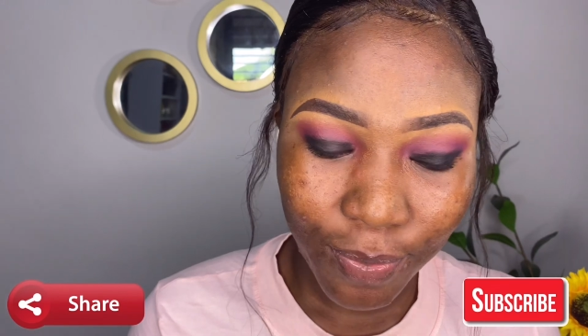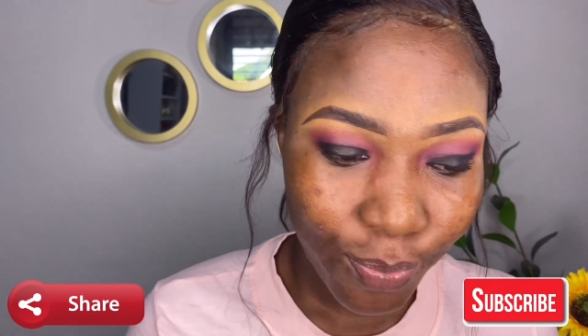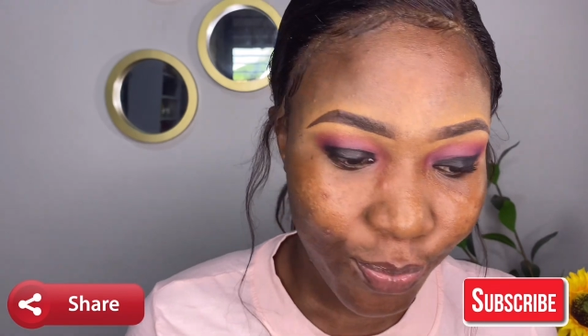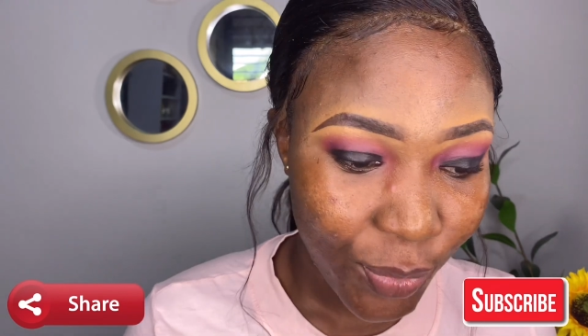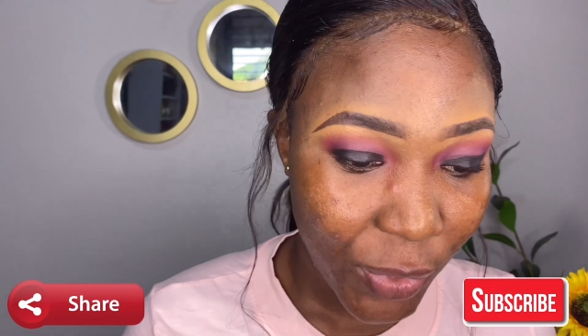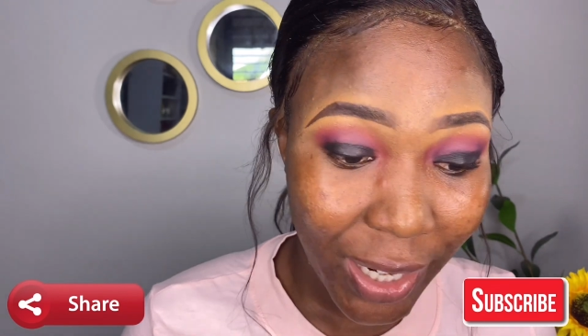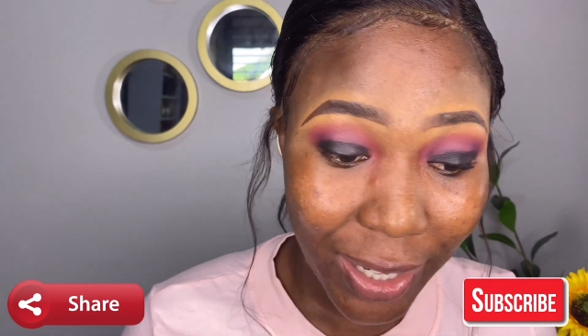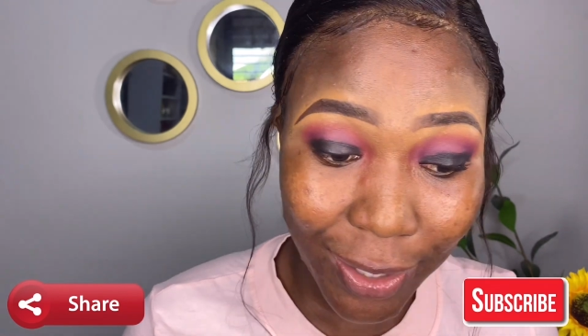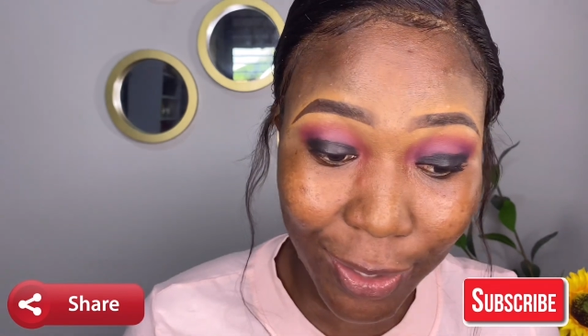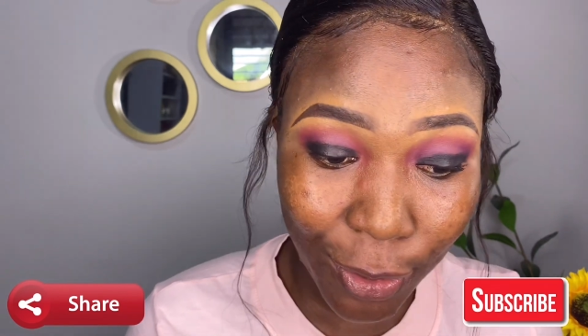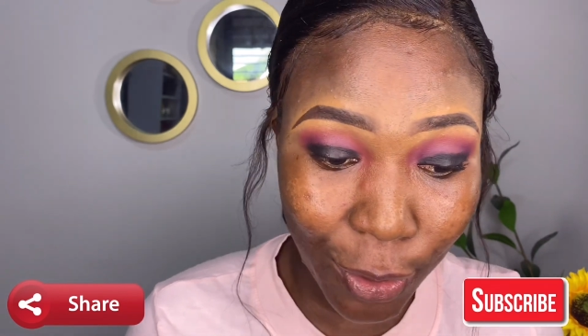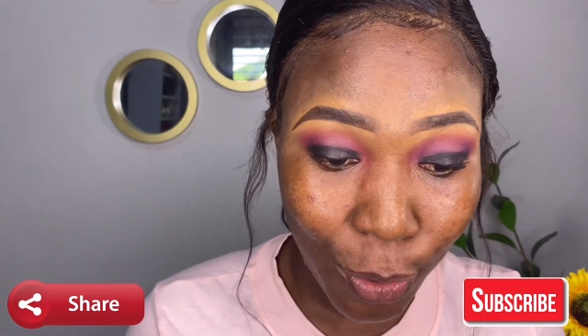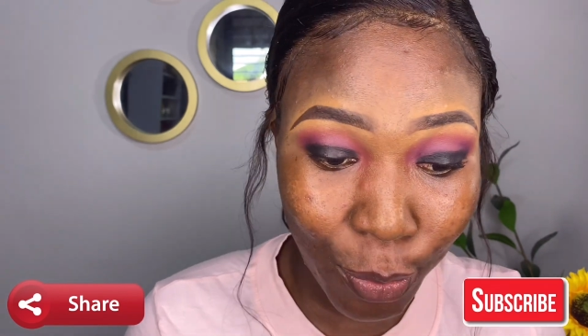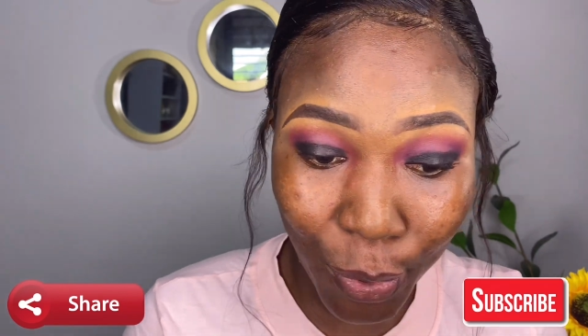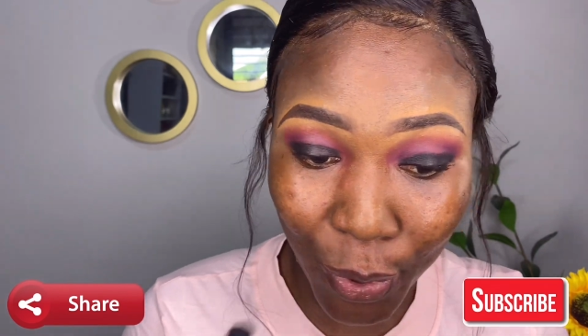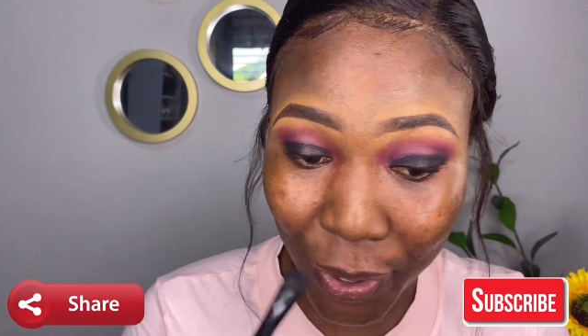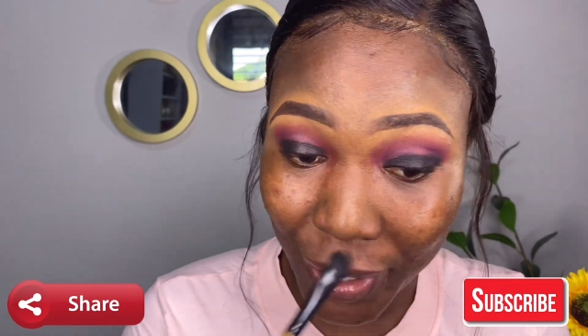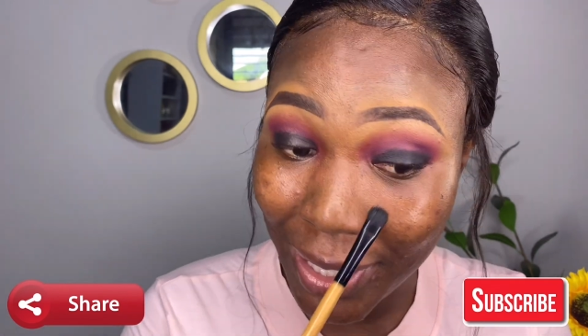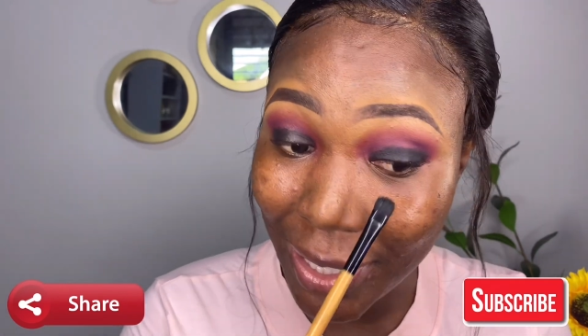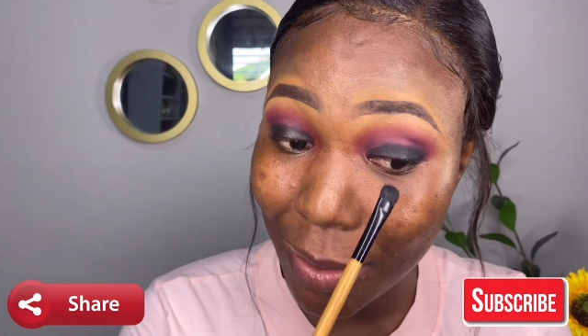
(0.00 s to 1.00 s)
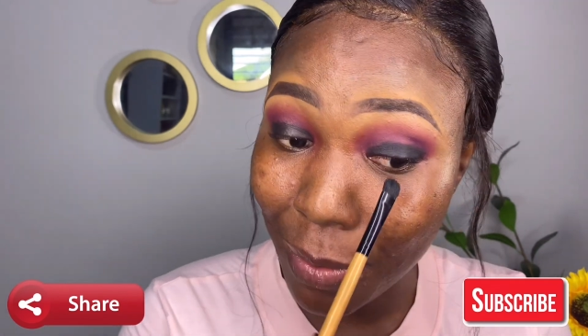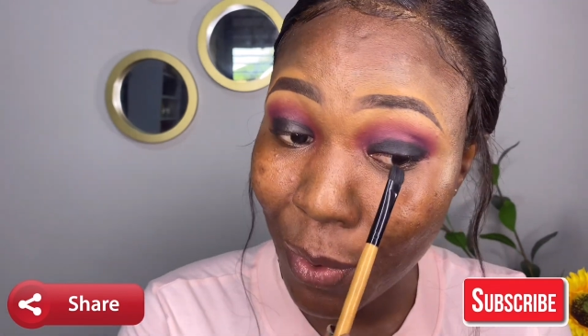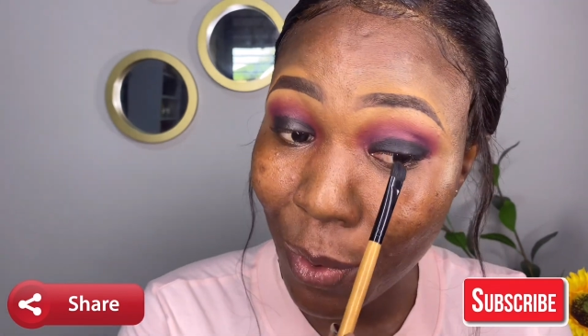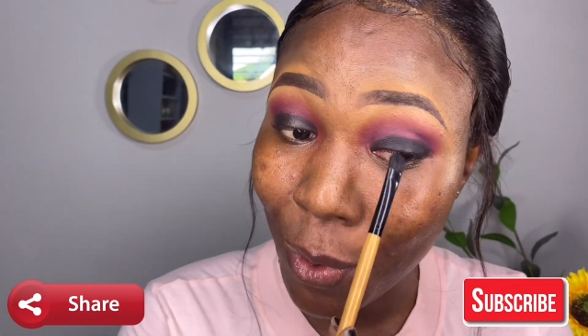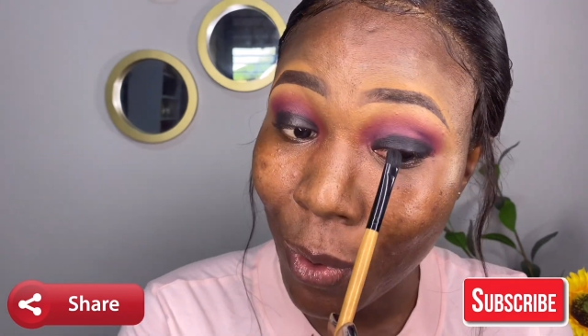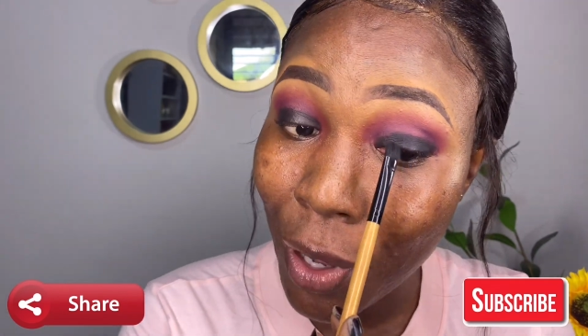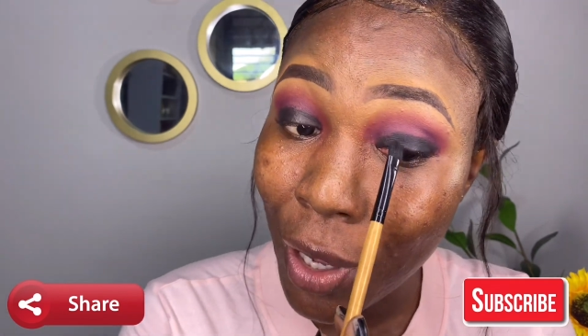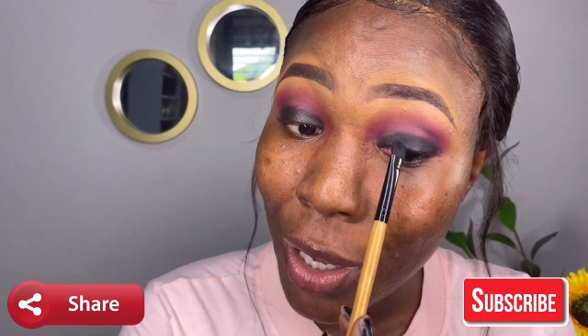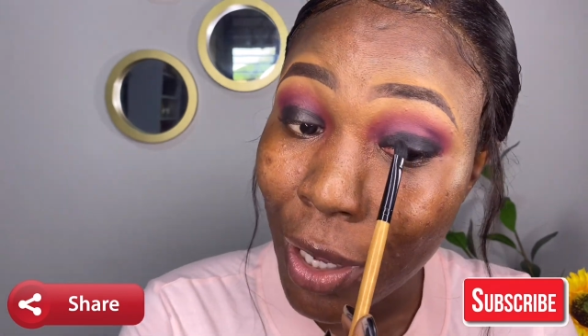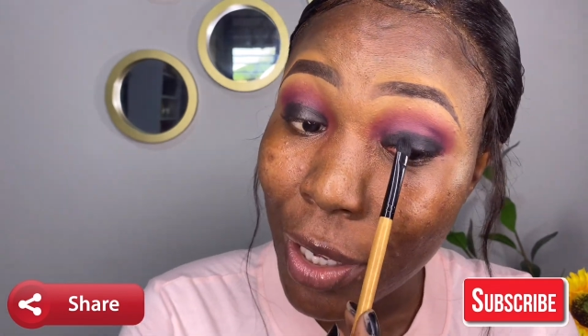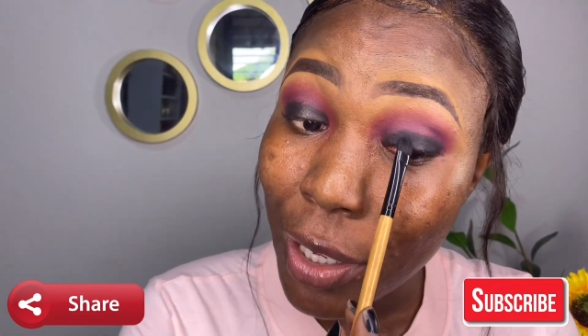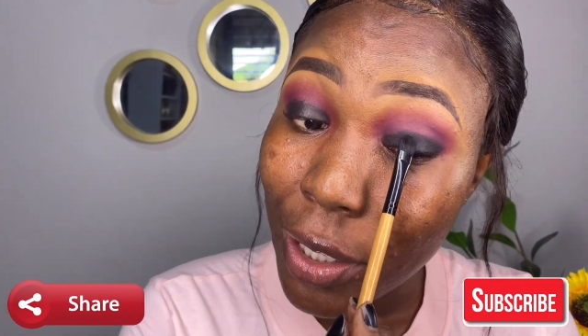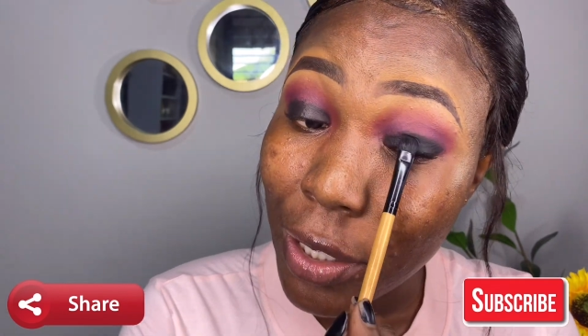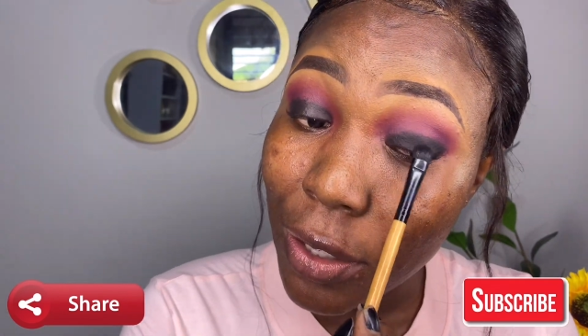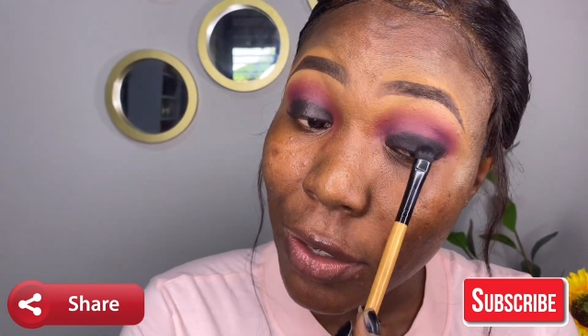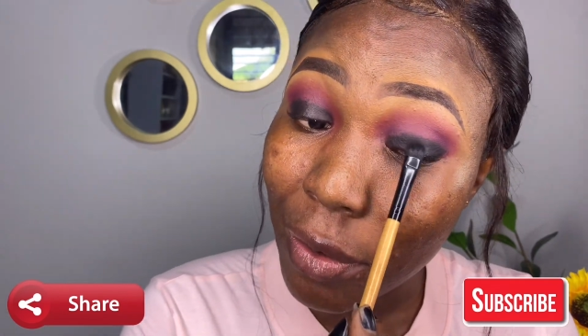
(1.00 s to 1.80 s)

It is not possible. So